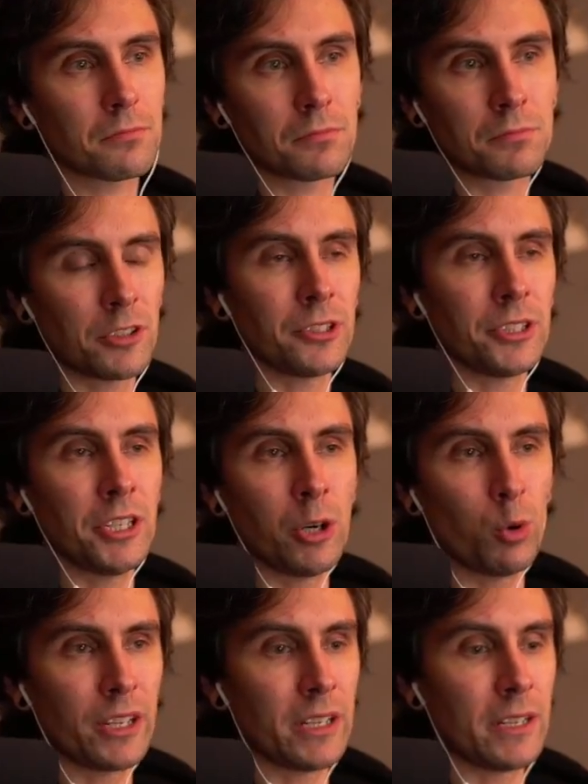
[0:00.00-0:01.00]
Don't know
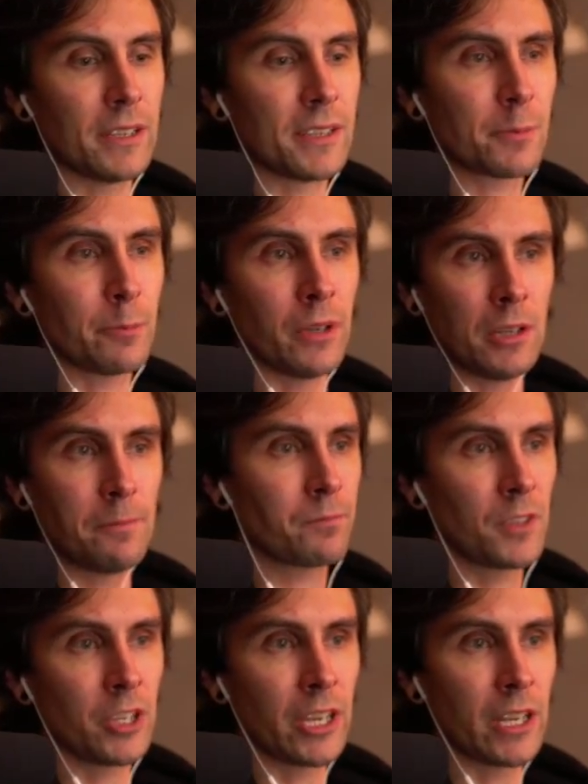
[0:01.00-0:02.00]
what it is, but
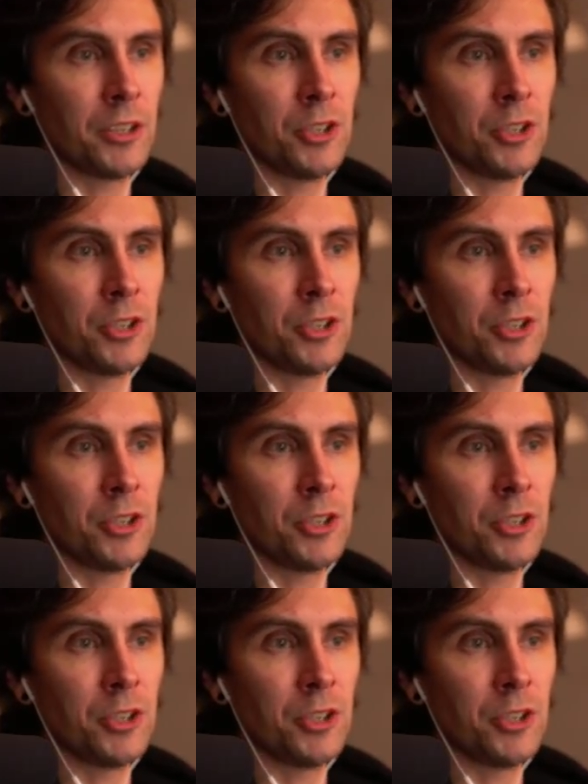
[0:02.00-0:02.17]
you get a new